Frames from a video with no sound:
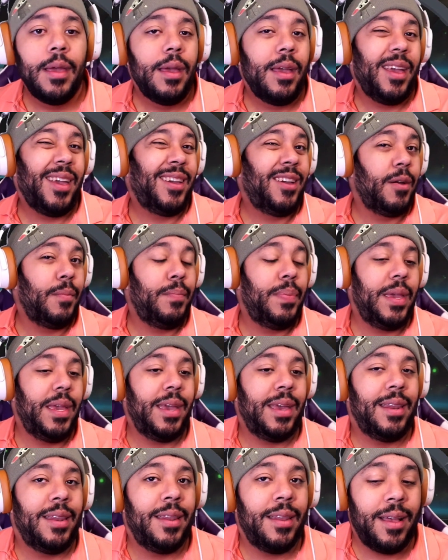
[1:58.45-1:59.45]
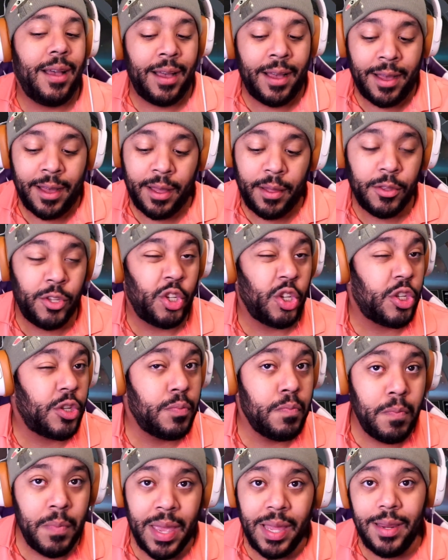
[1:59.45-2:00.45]
it could be in just
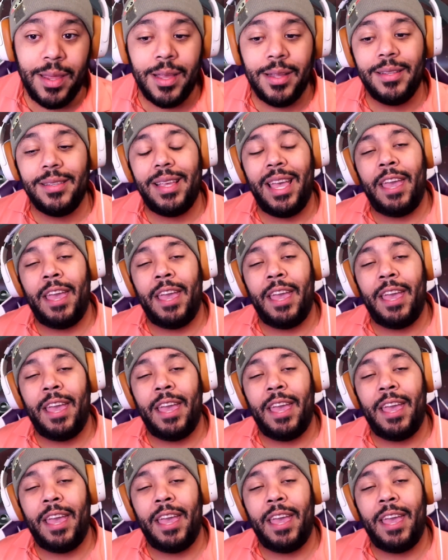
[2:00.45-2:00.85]
minions.